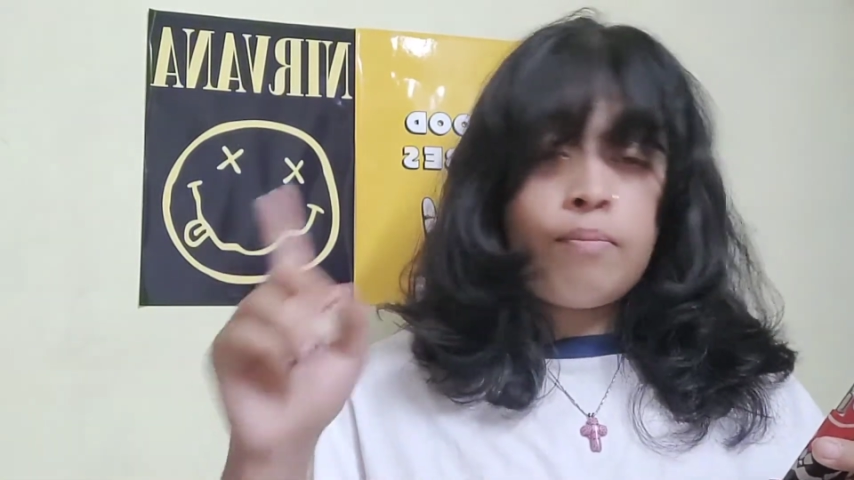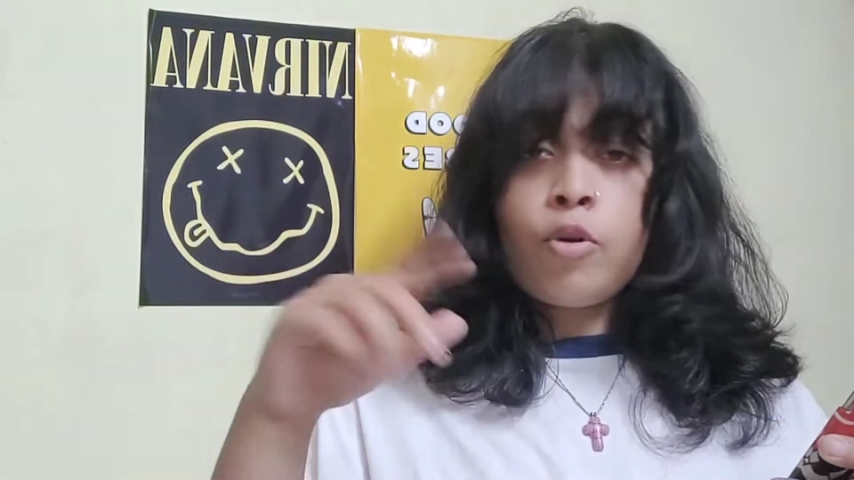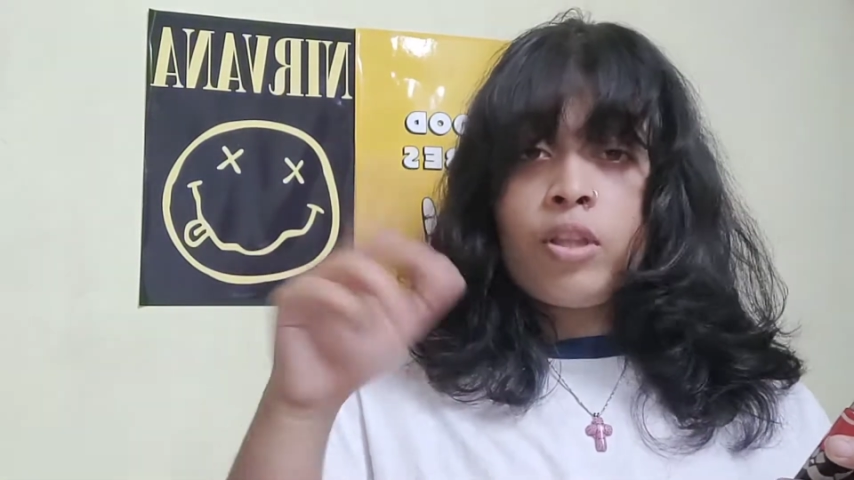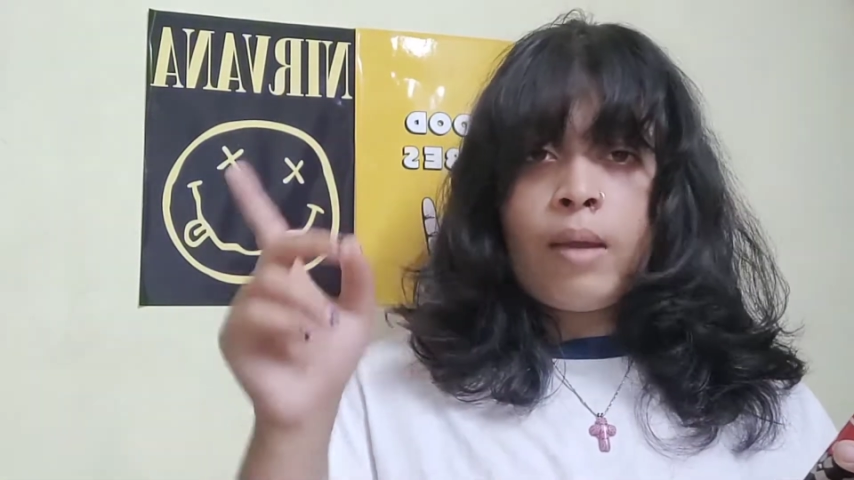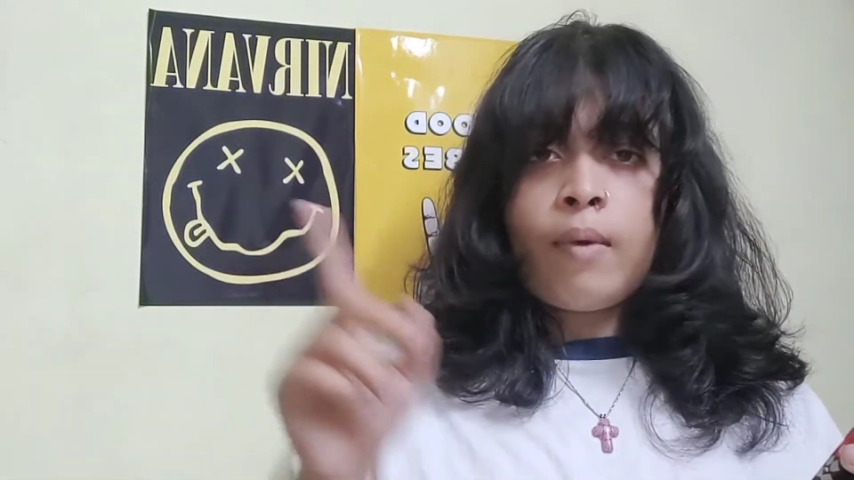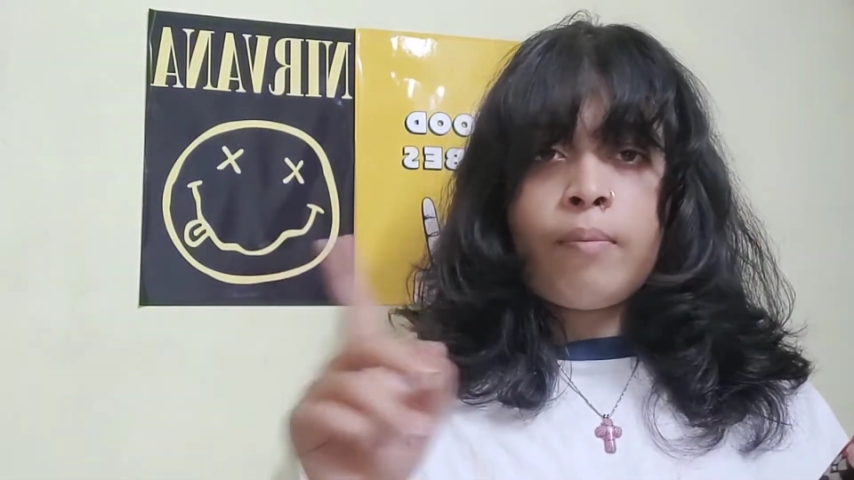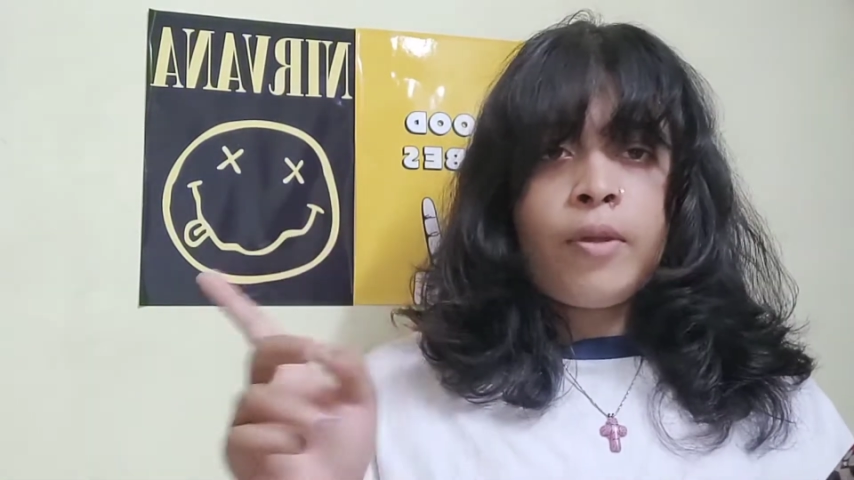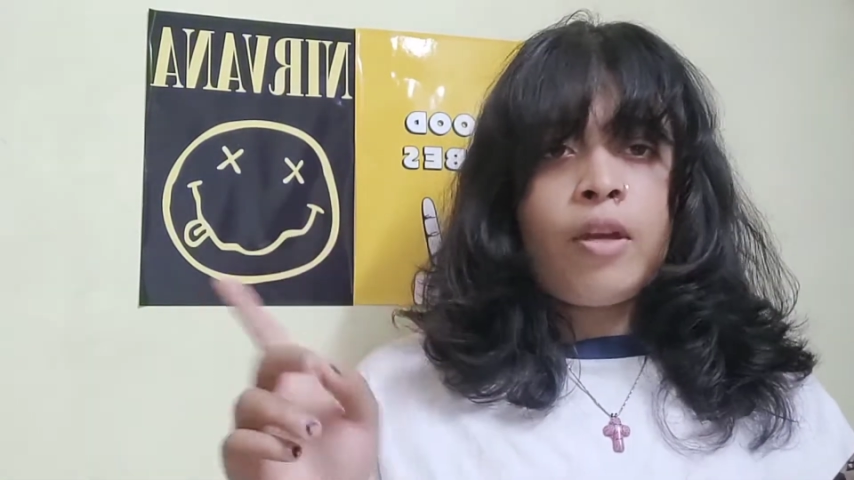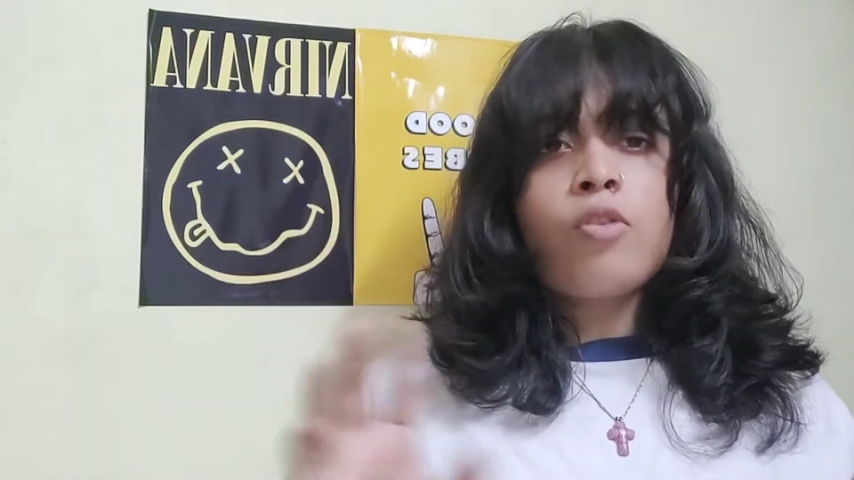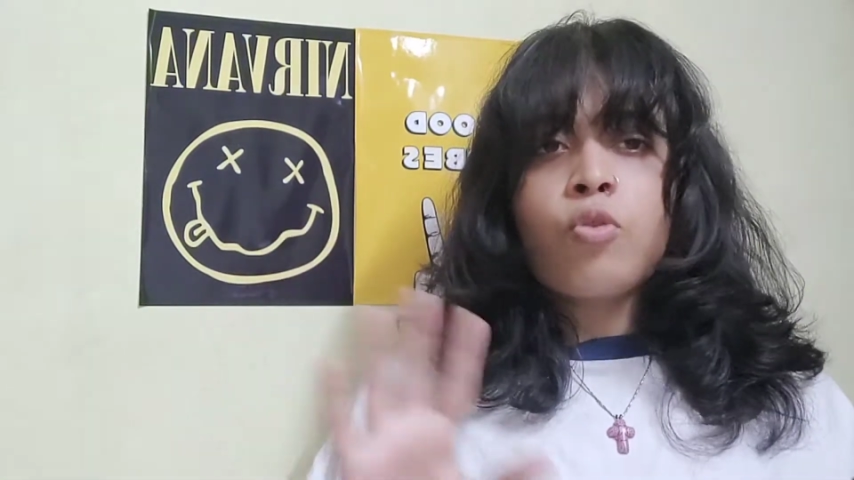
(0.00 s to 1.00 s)
put them up
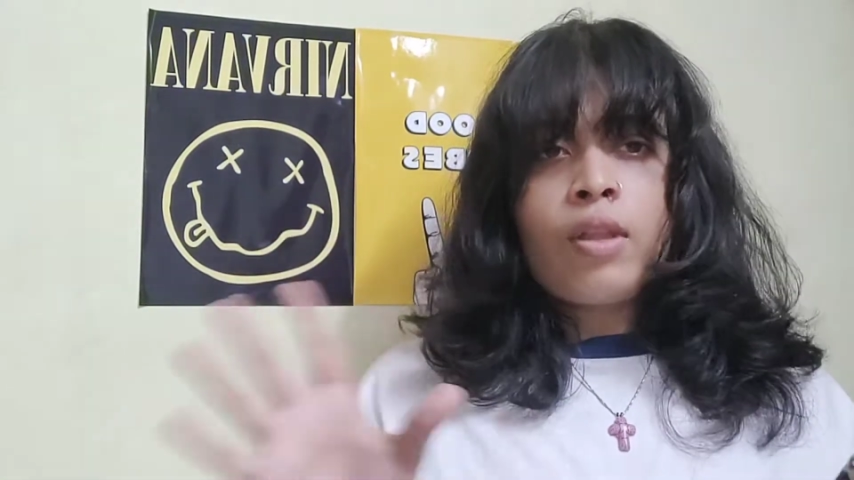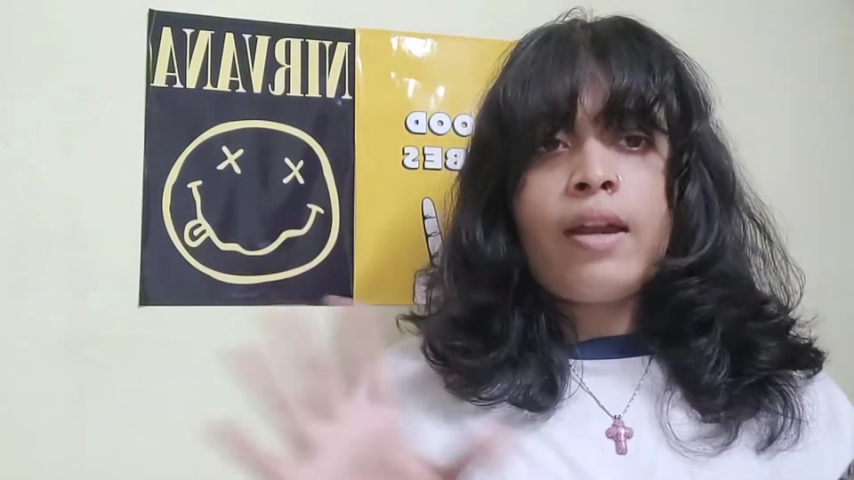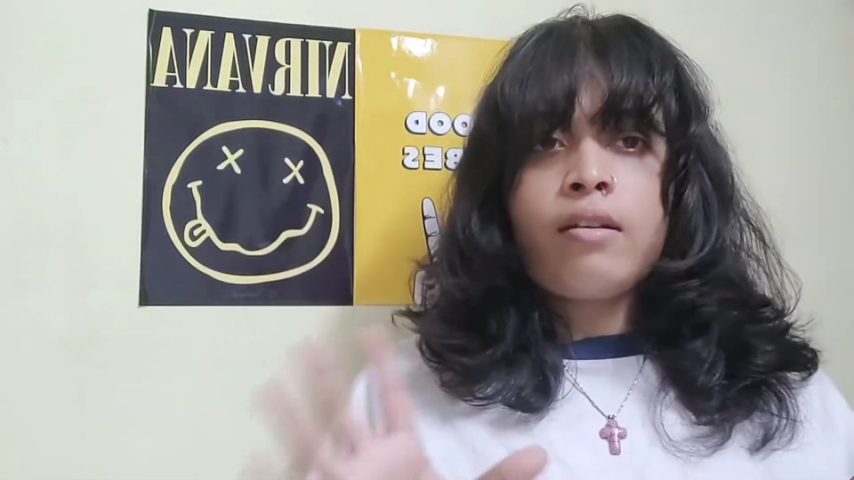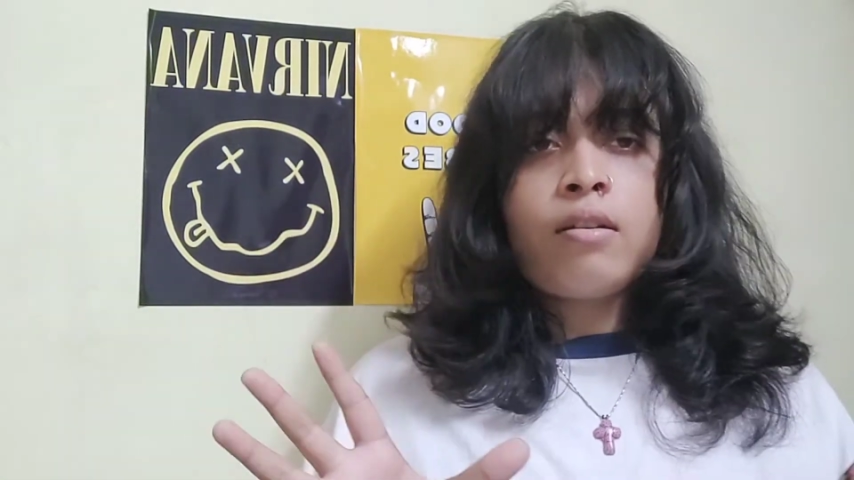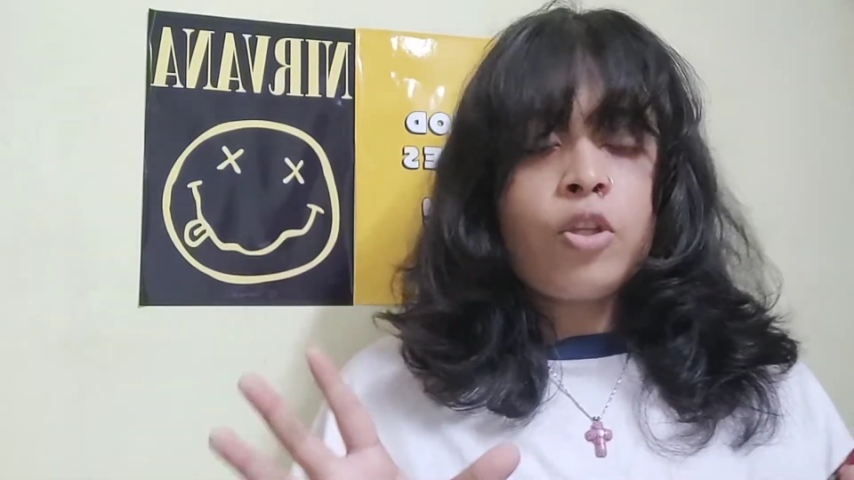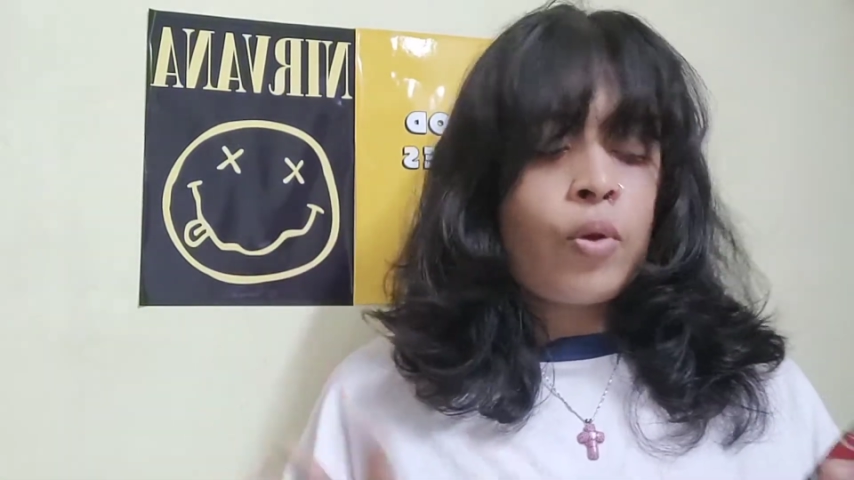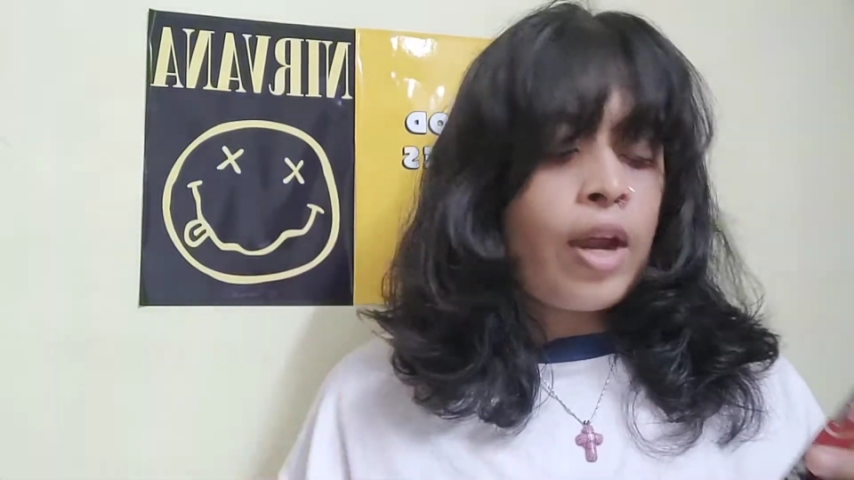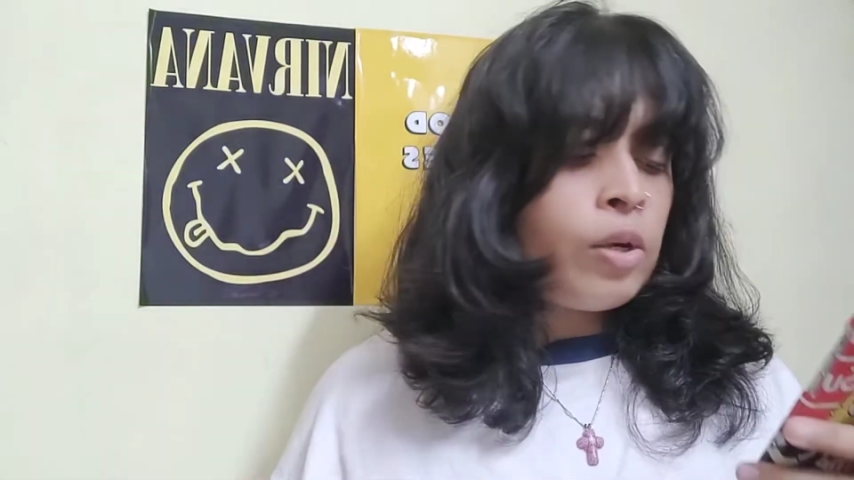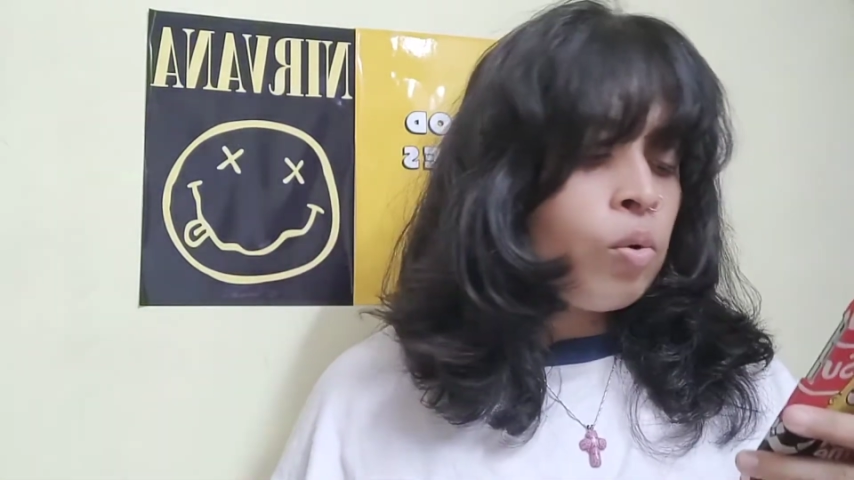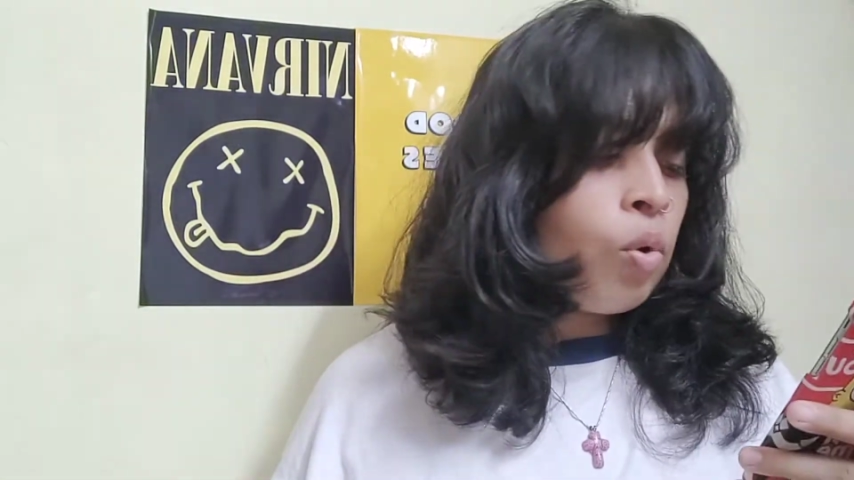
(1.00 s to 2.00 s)
here so that you
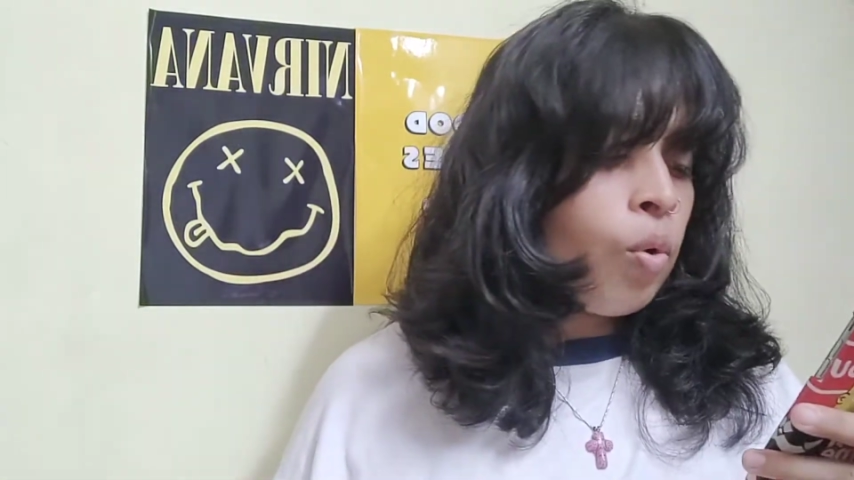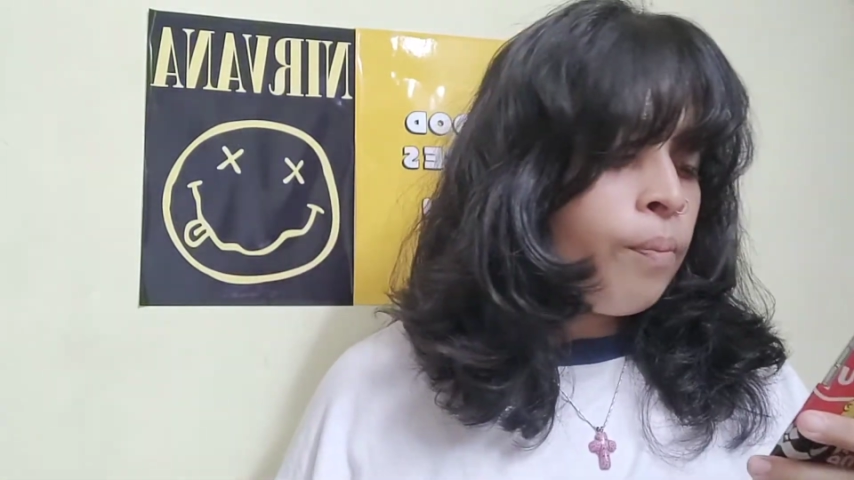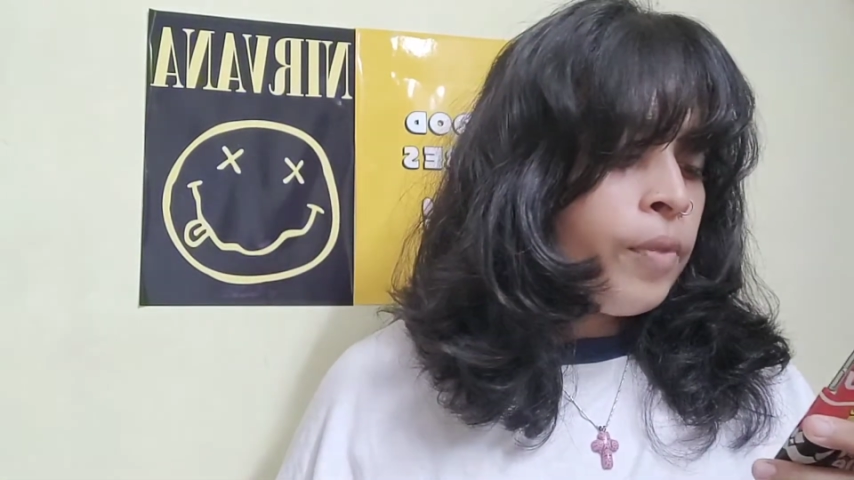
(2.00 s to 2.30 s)
get to know.